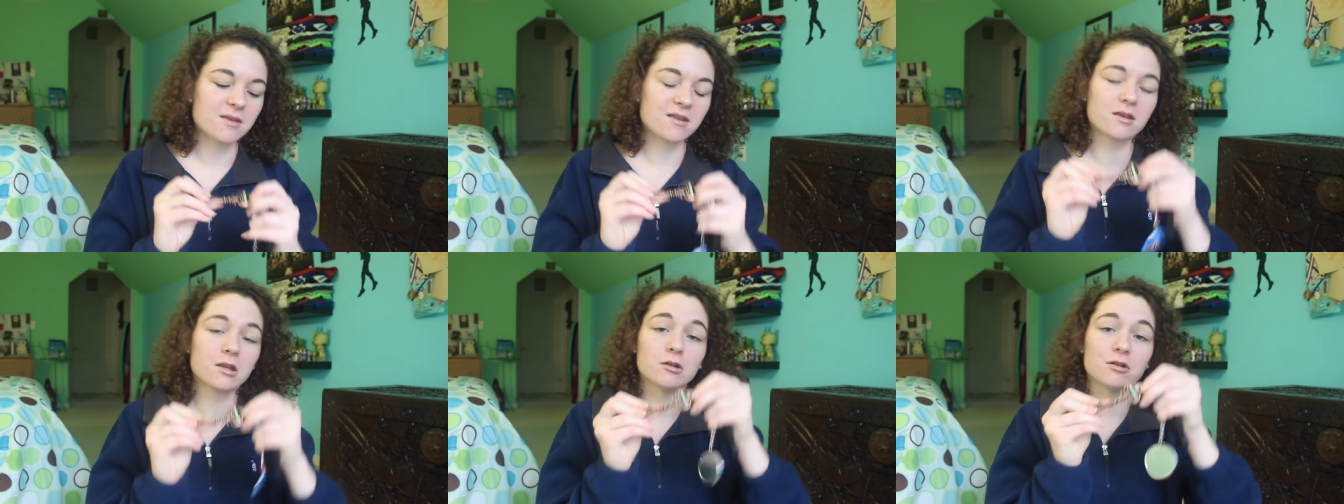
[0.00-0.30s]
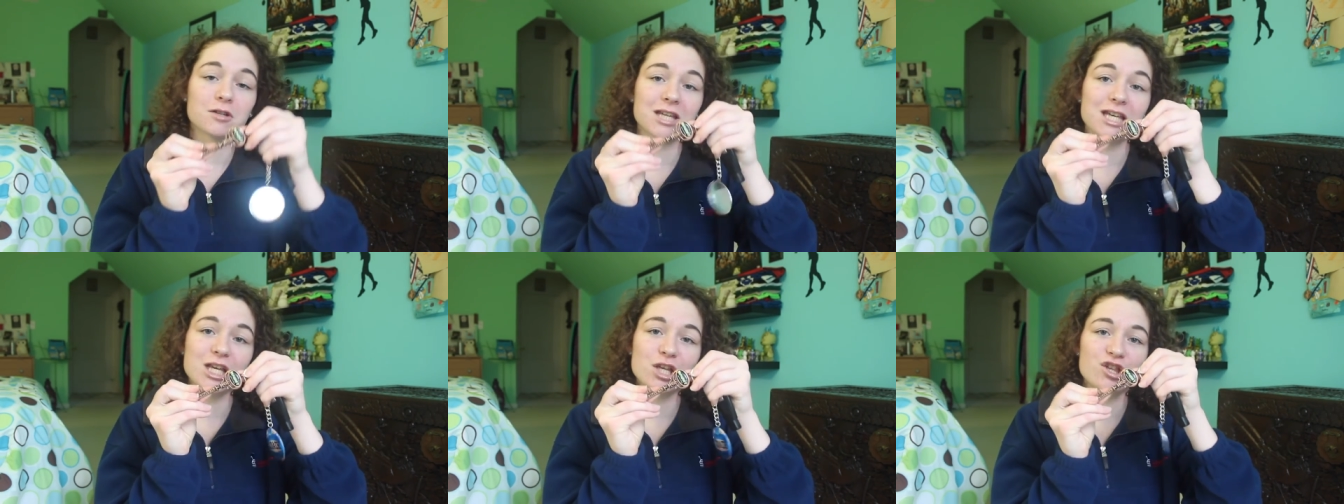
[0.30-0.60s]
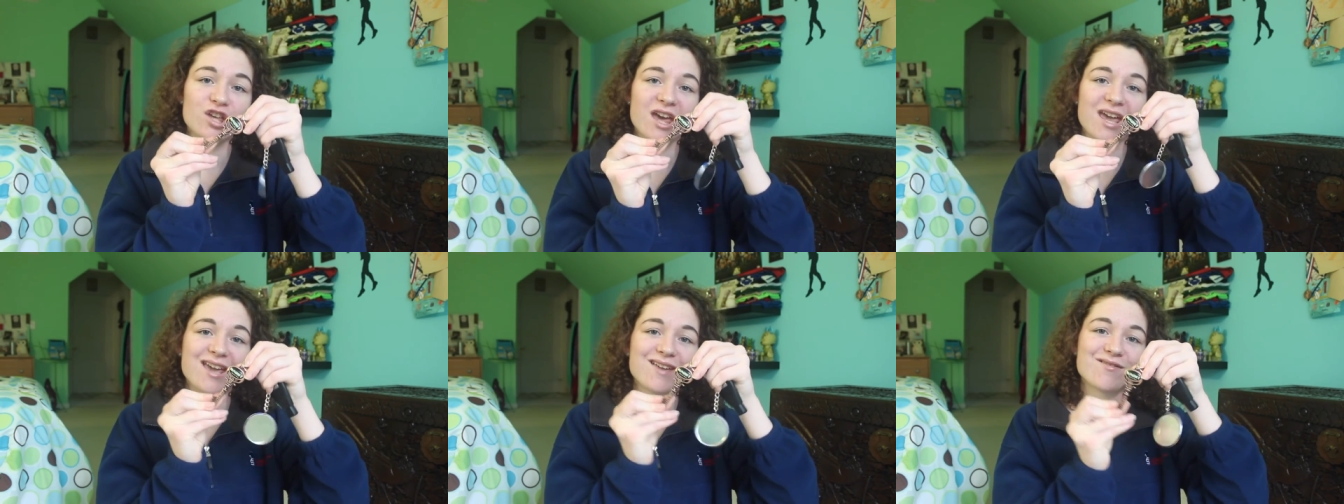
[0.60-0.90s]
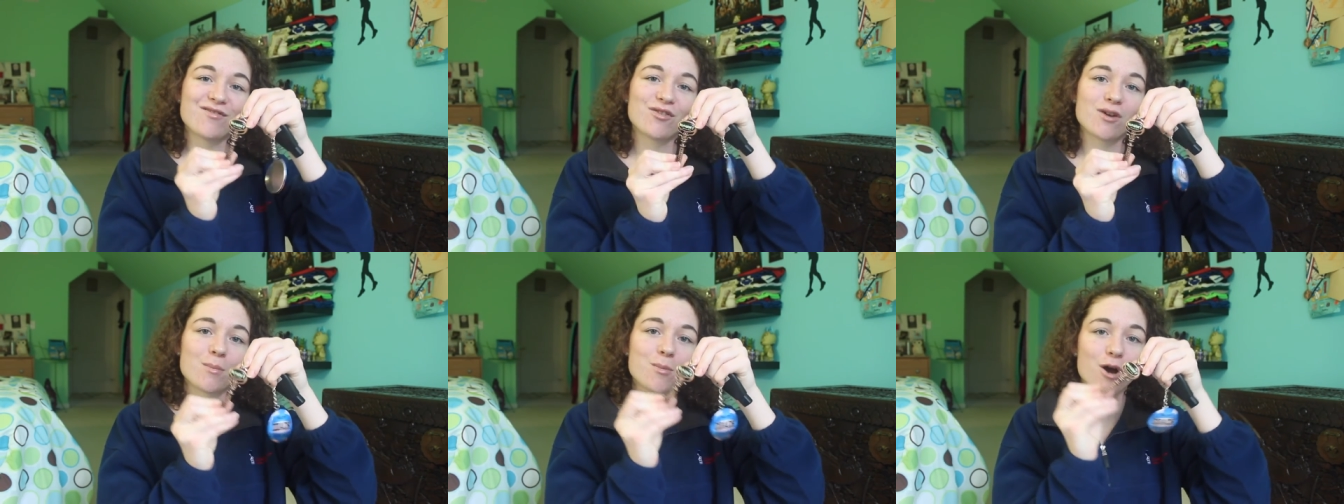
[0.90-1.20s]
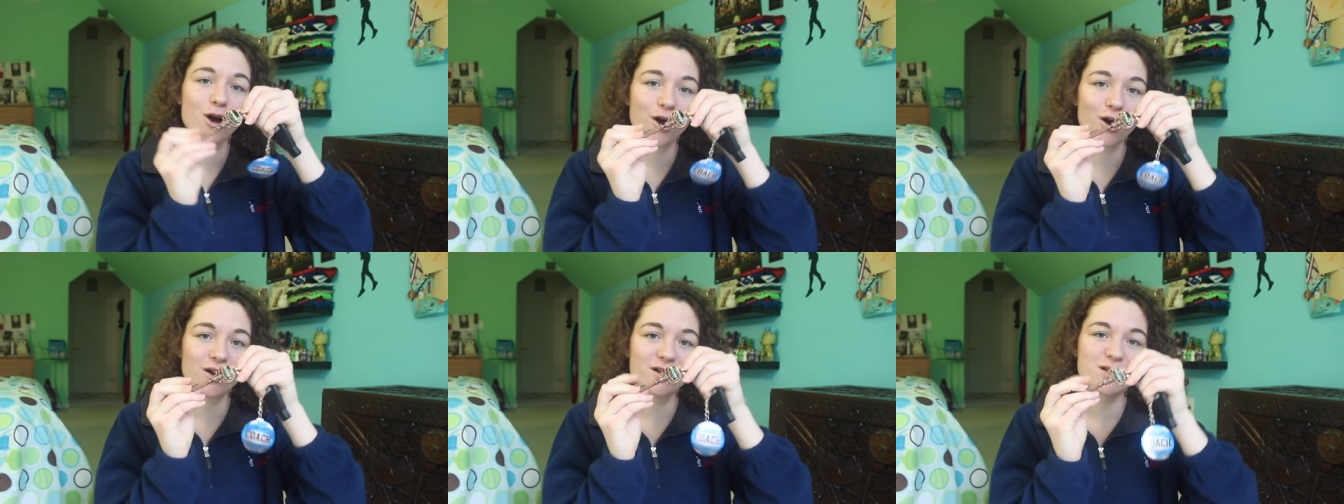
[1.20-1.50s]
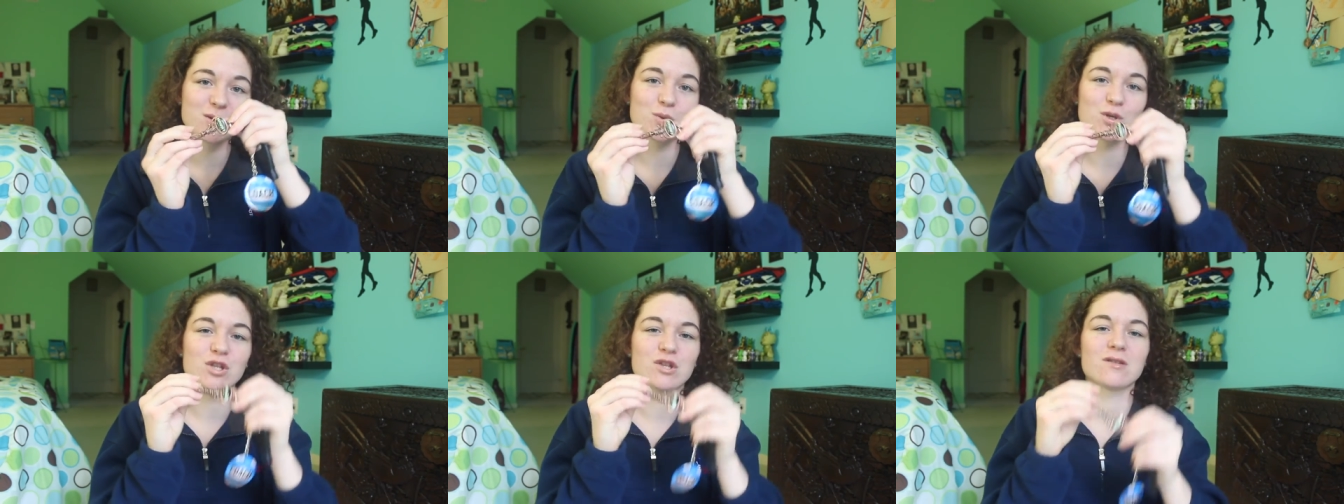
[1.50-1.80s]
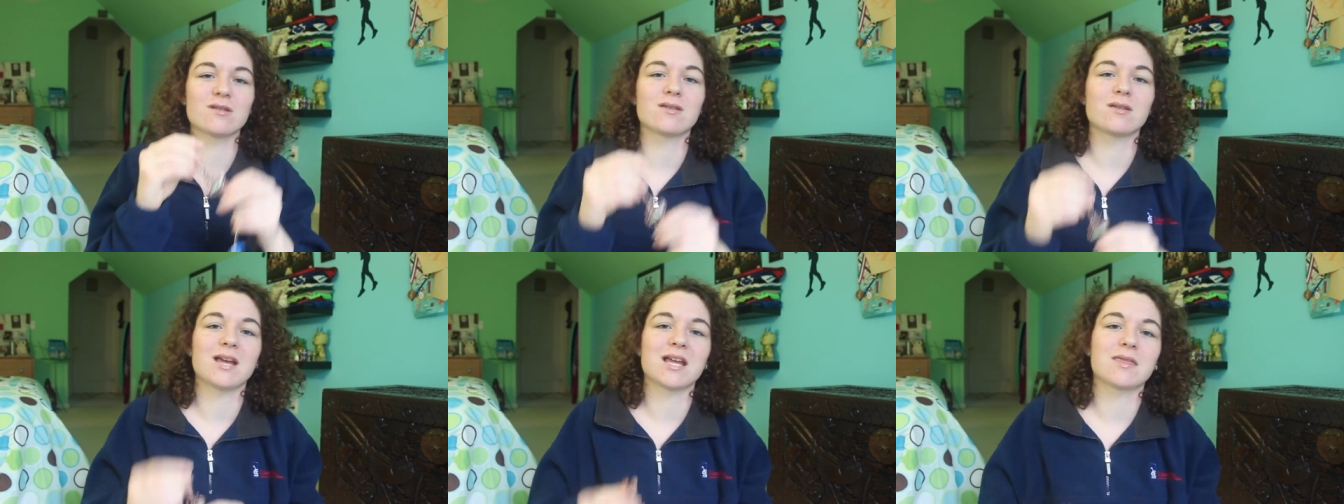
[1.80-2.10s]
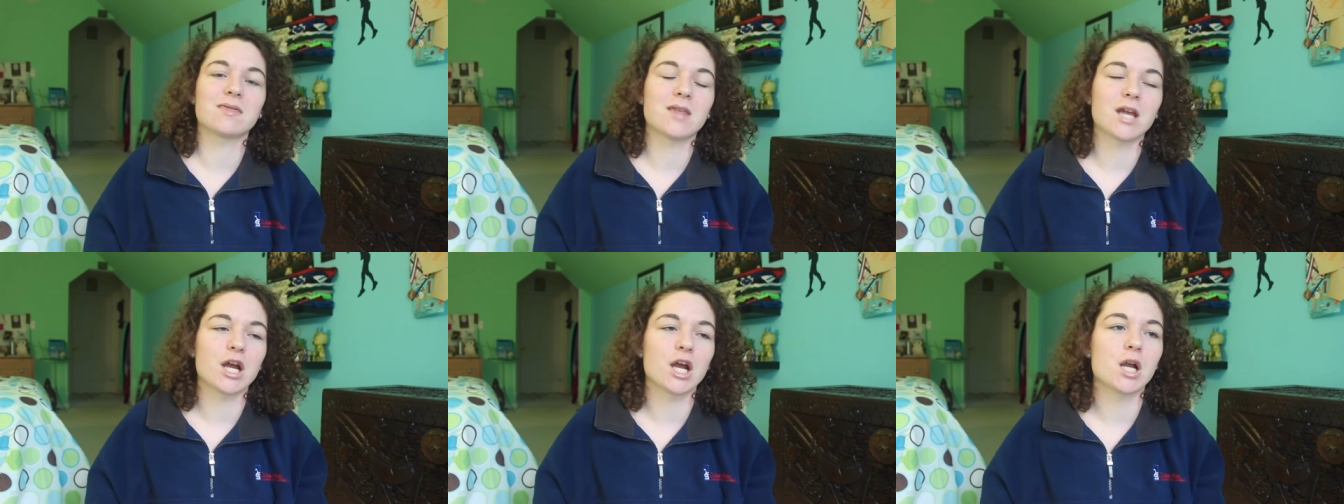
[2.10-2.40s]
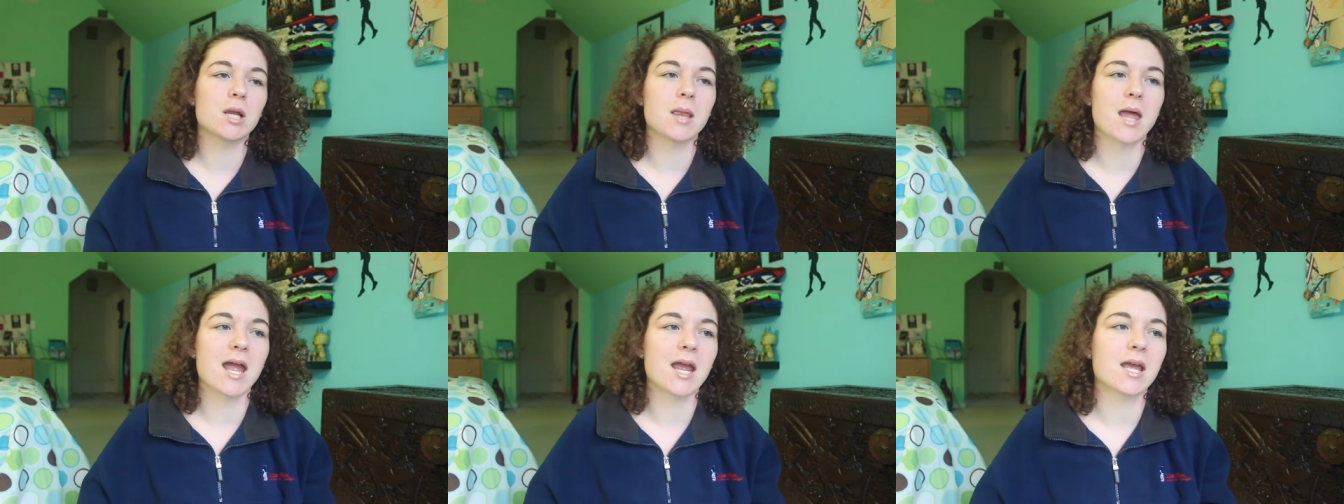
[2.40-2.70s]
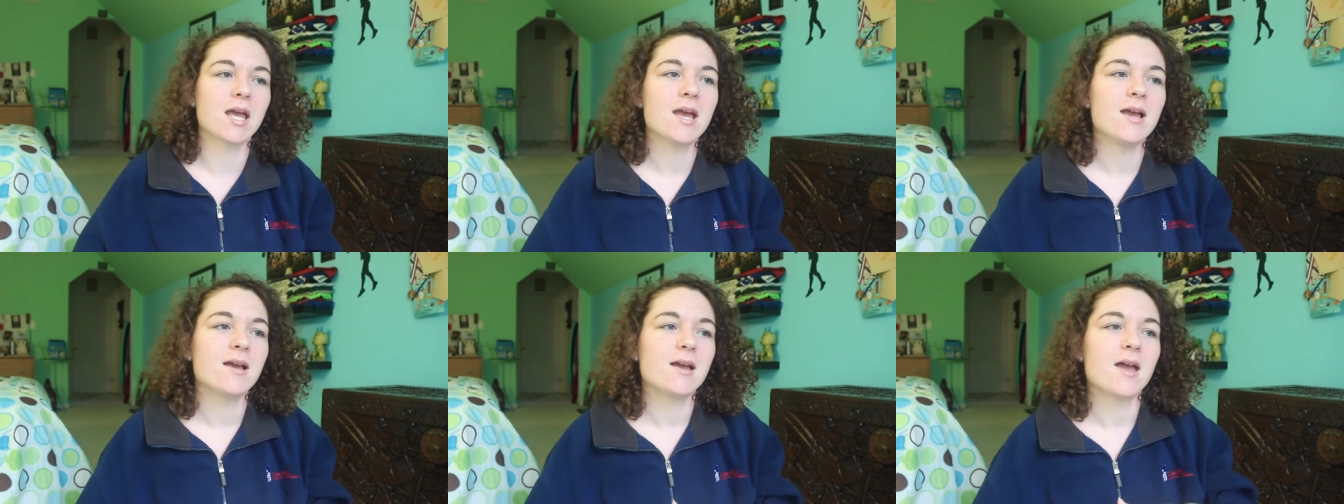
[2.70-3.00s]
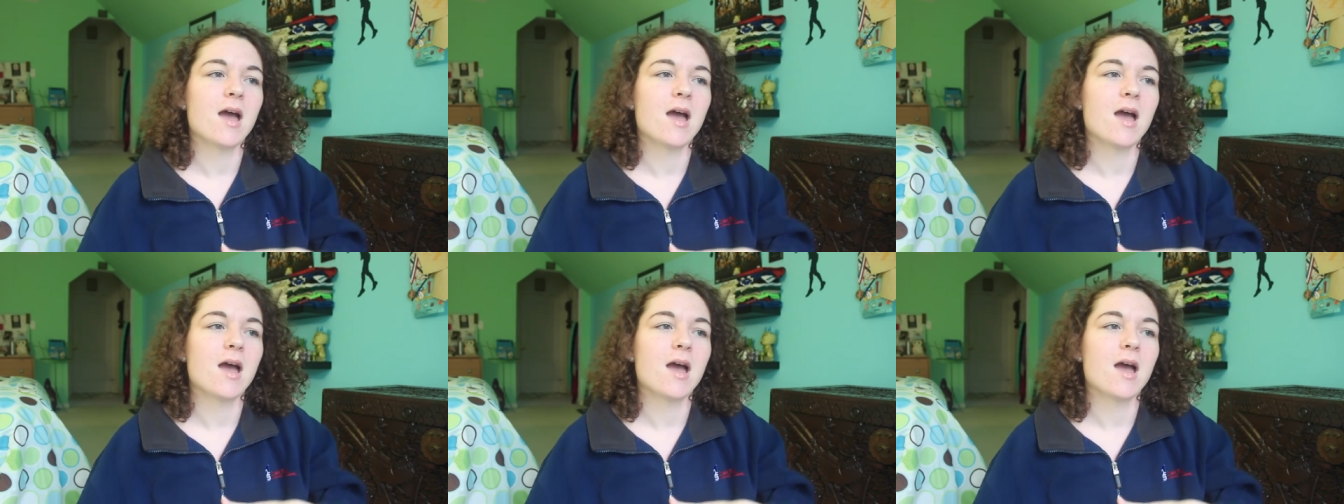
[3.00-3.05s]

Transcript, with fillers: this little keychain from Haunt, which is like their like